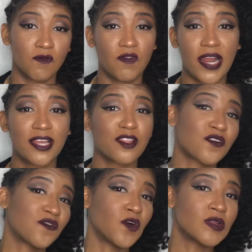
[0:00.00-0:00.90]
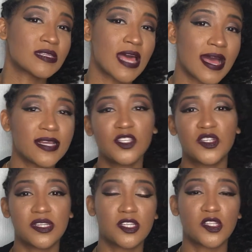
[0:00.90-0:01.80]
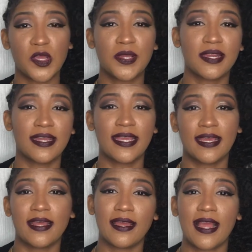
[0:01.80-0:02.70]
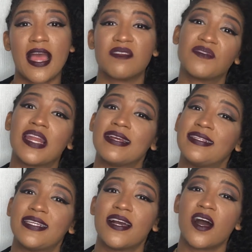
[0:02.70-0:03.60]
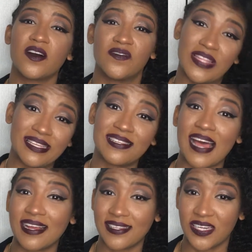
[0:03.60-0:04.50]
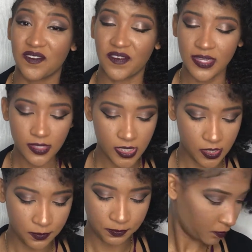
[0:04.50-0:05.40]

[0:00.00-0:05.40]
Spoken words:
regular full size, just so you can get kind of an idea of the size difference.